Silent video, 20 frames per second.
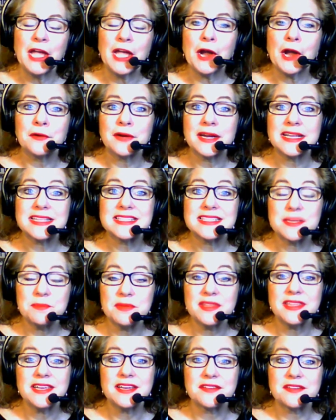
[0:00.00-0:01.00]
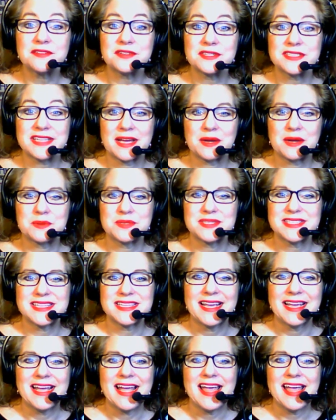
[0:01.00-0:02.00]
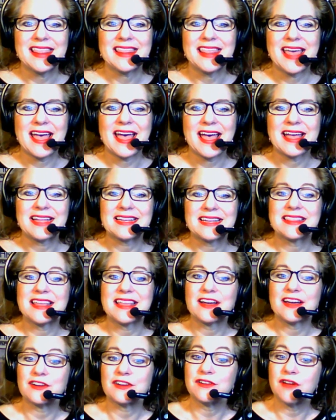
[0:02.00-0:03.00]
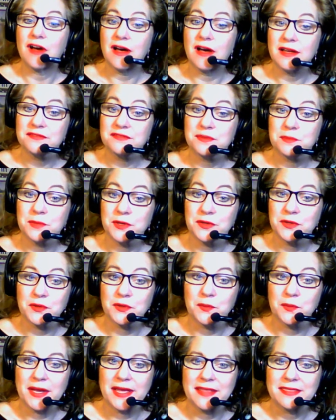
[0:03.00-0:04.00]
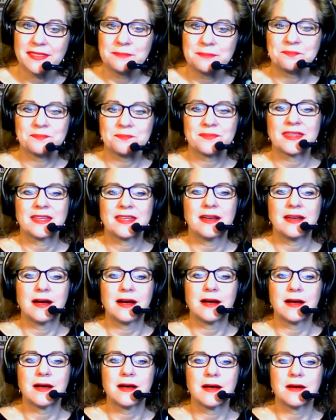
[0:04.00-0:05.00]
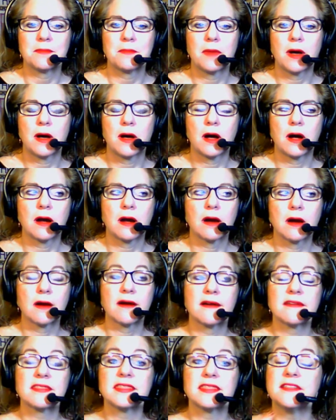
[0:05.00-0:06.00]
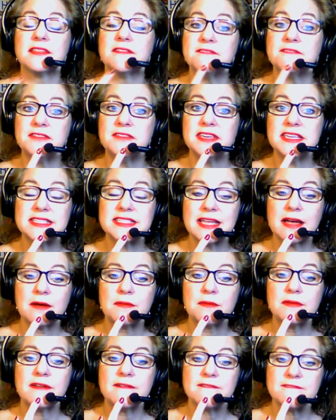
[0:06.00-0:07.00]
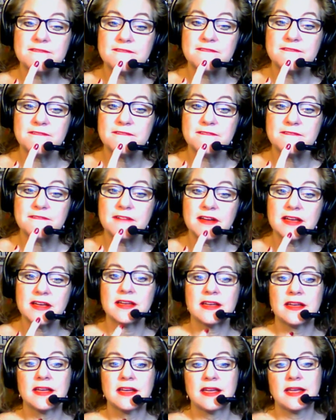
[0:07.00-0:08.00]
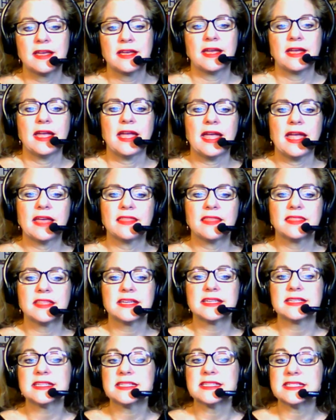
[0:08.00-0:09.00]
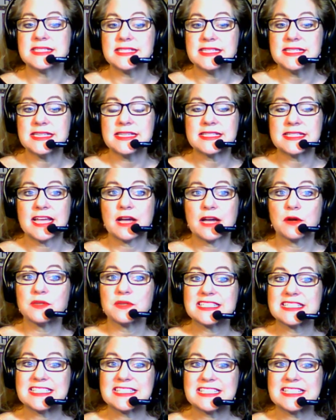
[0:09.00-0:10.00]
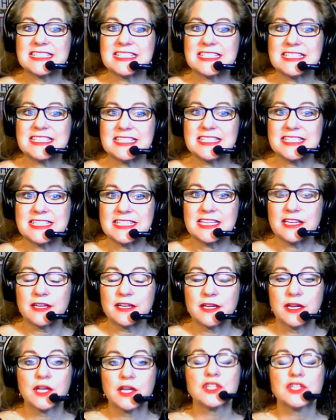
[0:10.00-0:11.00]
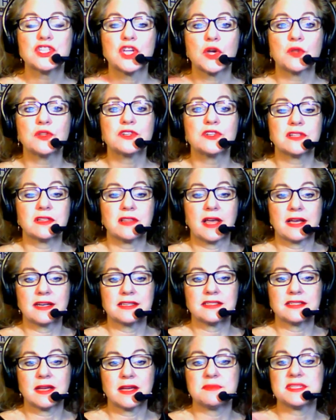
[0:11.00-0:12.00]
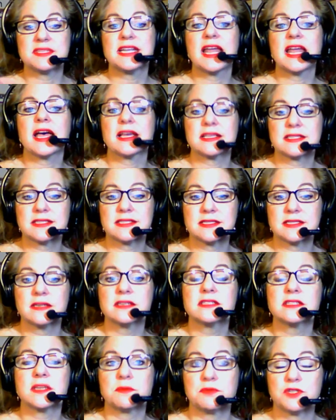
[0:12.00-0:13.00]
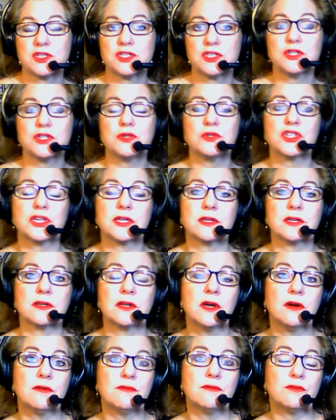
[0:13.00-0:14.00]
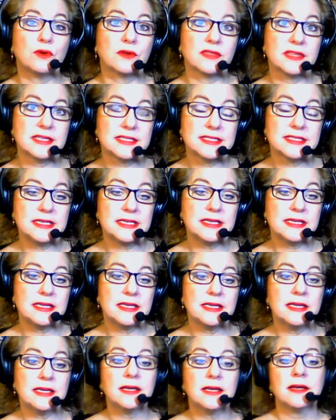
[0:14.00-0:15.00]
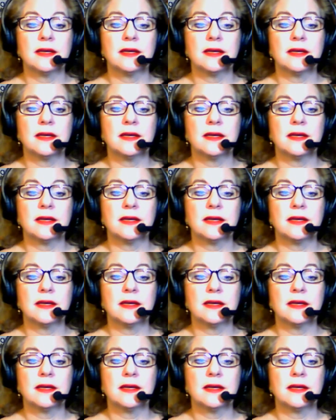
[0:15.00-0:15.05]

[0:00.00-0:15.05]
All right, some of the other sounds that they are not familiar with are the V sound, V, and the Z sound, Z. So there's a lot of times an S substitution for the Z